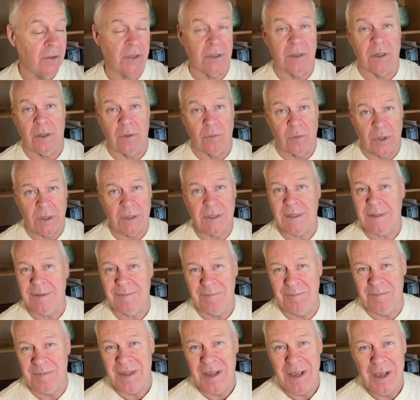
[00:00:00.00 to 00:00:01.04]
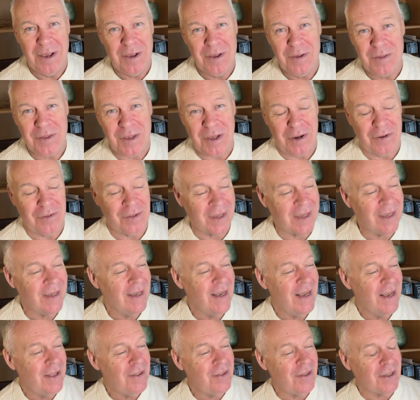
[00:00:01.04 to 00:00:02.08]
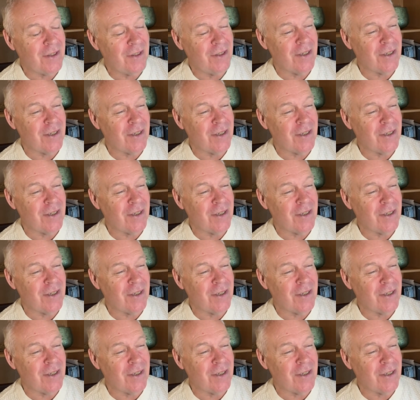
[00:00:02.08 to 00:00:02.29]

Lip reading: In other words, you know, the